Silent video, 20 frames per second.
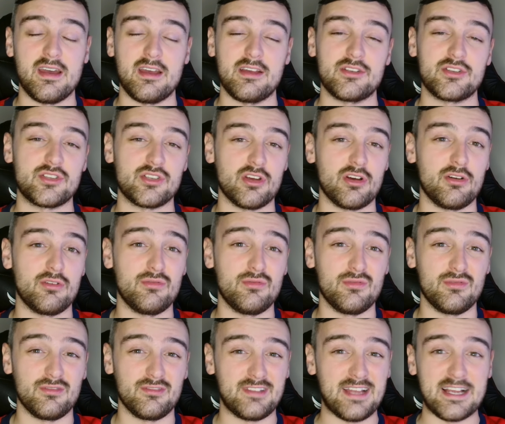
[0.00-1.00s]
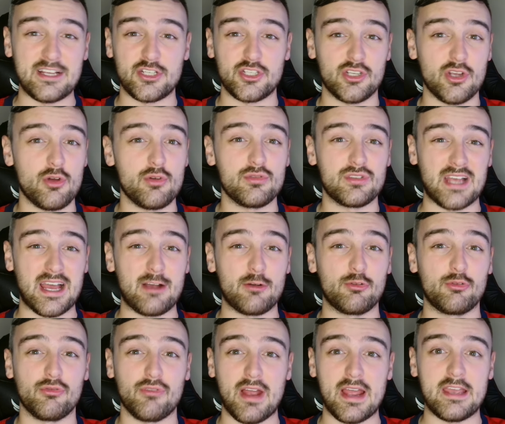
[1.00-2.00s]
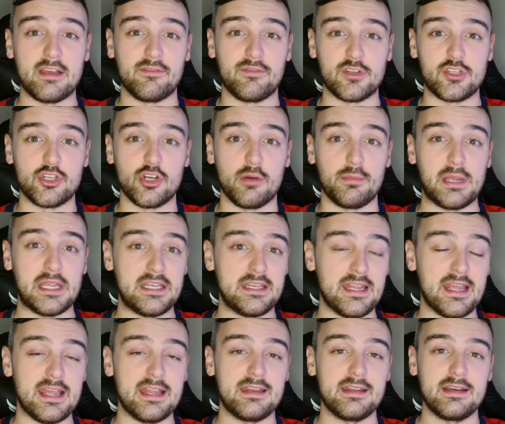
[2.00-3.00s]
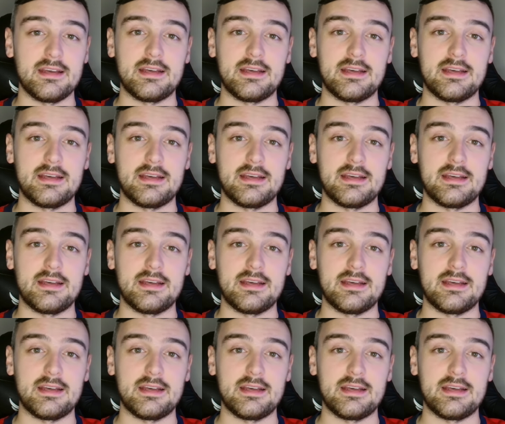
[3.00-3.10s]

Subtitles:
so that shows how great of a job he did.